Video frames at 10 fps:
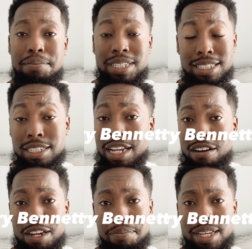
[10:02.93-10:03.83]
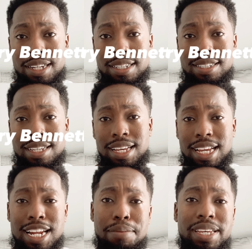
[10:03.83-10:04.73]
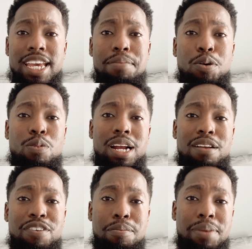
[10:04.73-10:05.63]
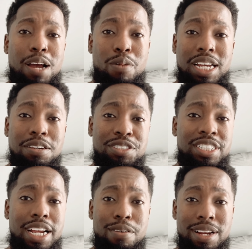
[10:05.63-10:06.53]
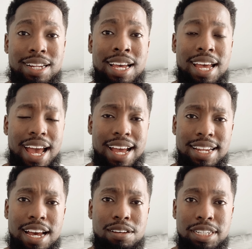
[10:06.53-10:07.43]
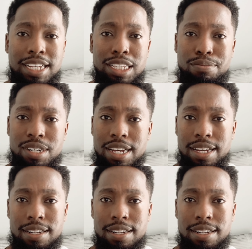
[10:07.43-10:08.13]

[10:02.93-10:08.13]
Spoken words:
is Terry Bennett, and I became aware of him by way of sharing at Now Daily Bread.